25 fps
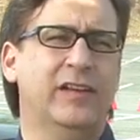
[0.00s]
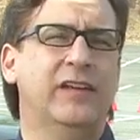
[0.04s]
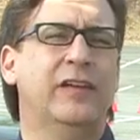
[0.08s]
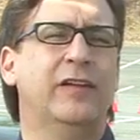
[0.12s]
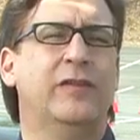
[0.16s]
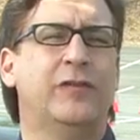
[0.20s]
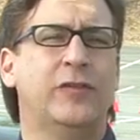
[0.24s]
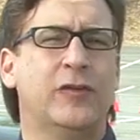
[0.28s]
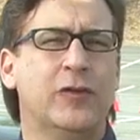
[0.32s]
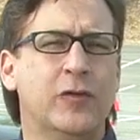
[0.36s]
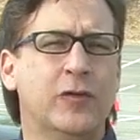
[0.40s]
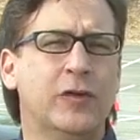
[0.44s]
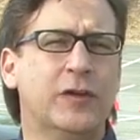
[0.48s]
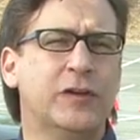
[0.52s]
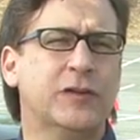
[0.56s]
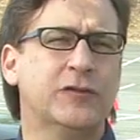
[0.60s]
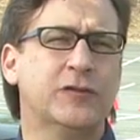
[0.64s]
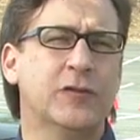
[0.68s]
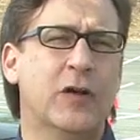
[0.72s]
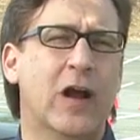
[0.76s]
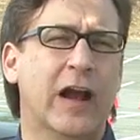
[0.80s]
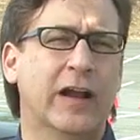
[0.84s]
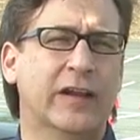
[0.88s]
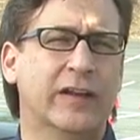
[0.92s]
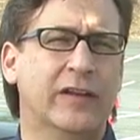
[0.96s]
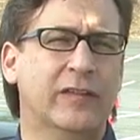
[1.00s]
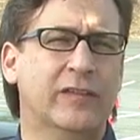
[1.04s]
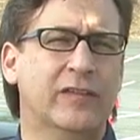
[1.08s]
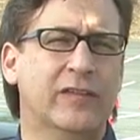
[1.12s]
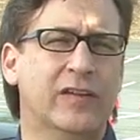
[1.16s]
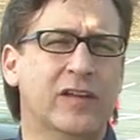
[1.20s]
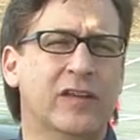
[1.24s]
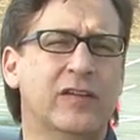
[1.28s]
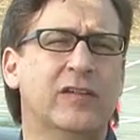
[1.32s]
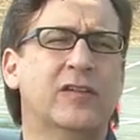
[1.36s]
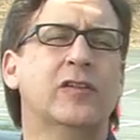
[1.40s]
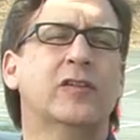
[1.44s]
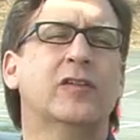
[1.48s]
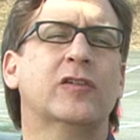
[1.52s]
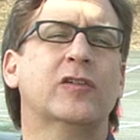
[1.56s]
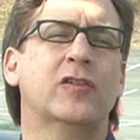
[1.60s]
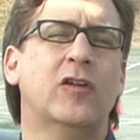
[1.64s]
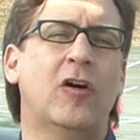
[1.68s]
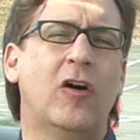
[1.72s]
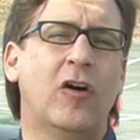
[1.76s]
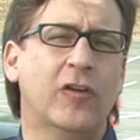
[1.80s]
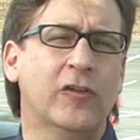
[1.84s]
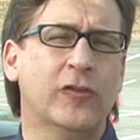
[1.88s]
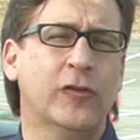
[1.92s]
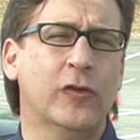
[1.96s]
If you are distracted, you could
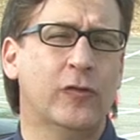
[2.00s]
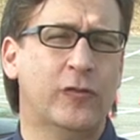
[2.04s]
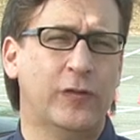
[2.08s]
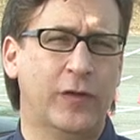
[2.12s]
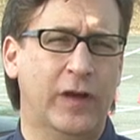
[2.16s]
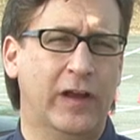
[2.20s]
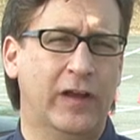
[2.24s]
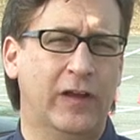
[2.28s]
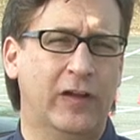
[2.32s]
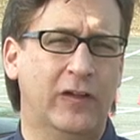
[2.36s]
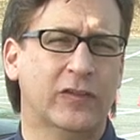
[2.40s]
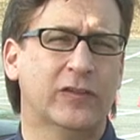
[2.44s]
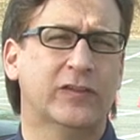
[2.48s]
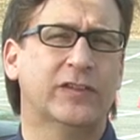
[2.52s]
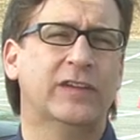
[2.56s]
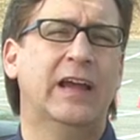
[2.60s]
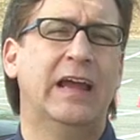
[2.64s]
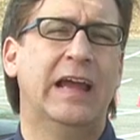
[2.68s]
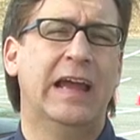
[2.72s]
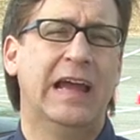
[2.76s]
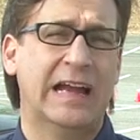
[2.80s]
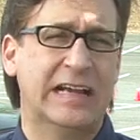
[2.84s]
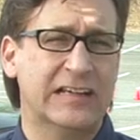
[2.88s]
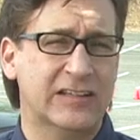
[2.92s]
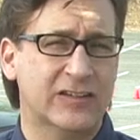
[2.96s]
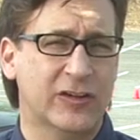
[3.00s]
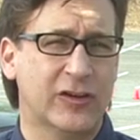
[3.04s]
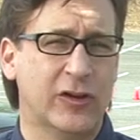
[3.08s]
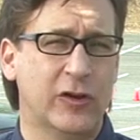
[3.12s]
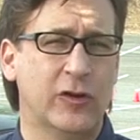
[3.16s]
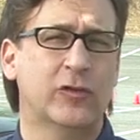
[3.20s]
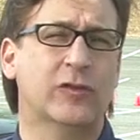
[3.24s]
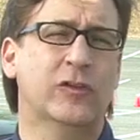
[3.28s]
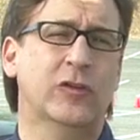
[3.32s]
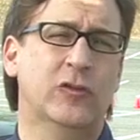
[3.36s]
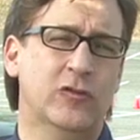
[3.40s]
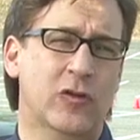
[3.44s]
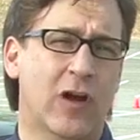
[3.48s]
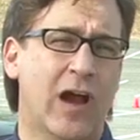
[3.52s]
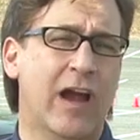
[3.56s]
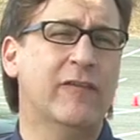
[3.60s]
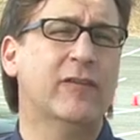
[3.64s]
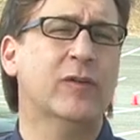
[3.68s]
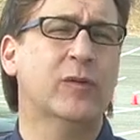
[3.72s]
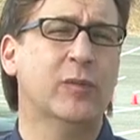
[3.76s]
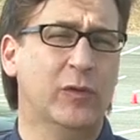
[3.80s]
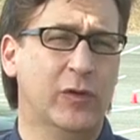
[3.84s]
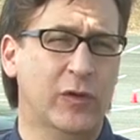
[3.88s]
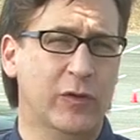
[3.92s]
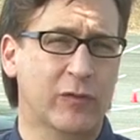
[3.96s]
also fail to execute the
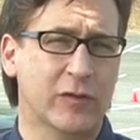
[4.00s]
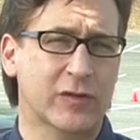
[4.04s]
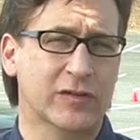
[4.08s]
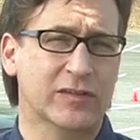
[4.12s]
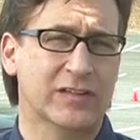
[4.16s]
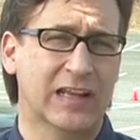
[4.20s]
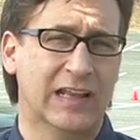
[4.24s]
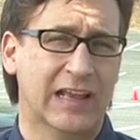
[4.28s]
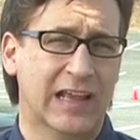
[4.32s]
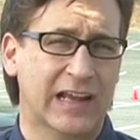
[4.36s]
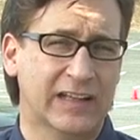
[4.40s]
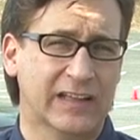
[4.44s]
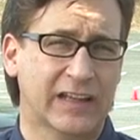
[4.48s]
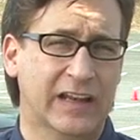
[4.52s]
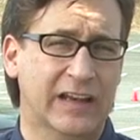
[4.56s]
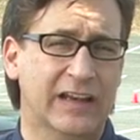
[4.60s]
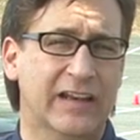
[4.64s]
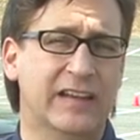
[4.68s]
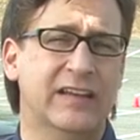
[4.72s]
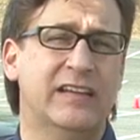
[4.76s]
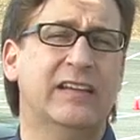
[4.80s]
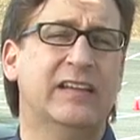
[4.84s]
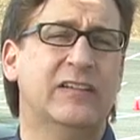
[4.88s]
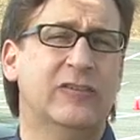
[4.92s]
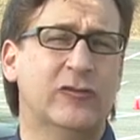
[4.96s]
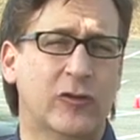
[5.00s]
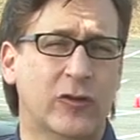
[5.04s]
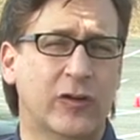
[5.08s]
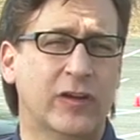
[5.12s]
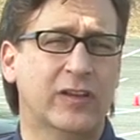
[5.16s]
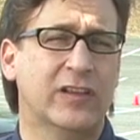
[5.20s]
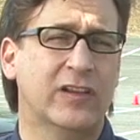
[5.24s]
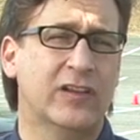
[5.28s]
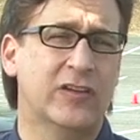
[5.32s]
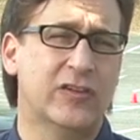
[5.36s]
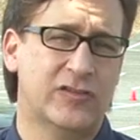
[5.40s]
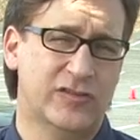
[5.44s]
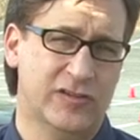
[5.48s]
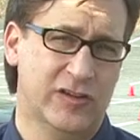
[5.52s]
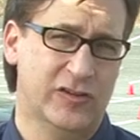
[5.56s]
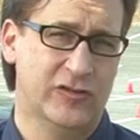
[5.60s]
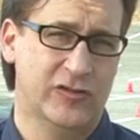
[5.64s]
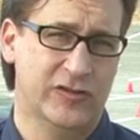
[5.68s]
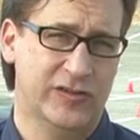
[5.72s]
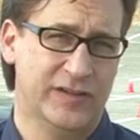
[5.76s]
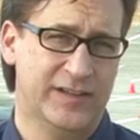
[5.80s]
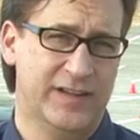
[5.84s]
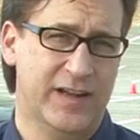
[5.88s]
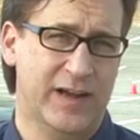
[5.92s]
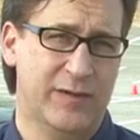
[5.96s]
driving maneuver selected during the
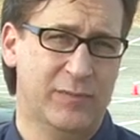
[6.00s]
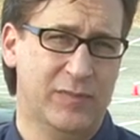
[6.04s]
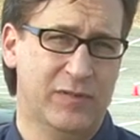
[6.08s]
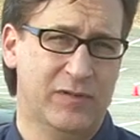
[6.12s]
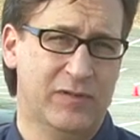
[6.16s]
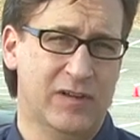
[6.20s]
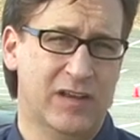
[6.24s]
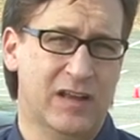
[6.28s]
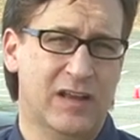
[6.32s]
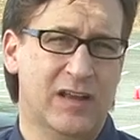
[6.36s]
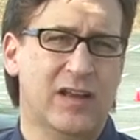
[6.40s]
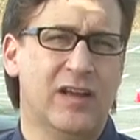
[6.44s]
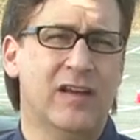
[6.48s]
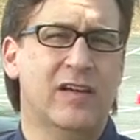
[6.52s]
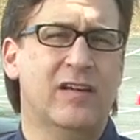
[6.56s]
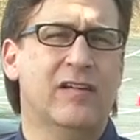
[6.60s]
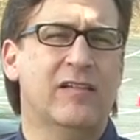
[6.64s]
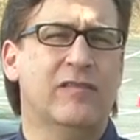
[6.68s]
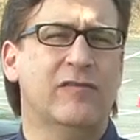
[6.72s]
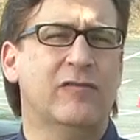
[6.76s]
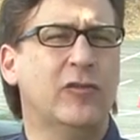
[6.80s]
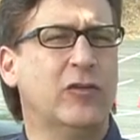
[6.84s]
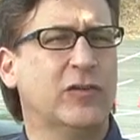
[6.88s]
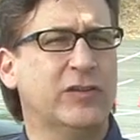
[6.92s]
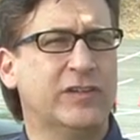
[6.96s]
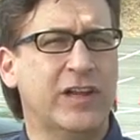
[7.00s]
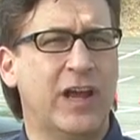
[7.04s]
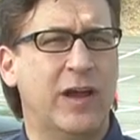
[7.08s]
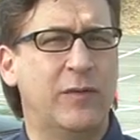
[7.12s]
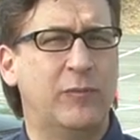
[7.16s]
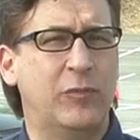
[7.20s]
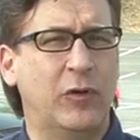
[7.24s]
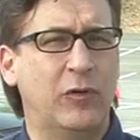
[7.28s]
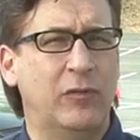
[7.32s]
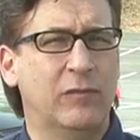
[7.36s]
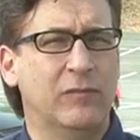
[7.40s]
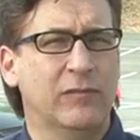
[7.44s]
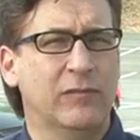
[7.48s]
decision step. For example,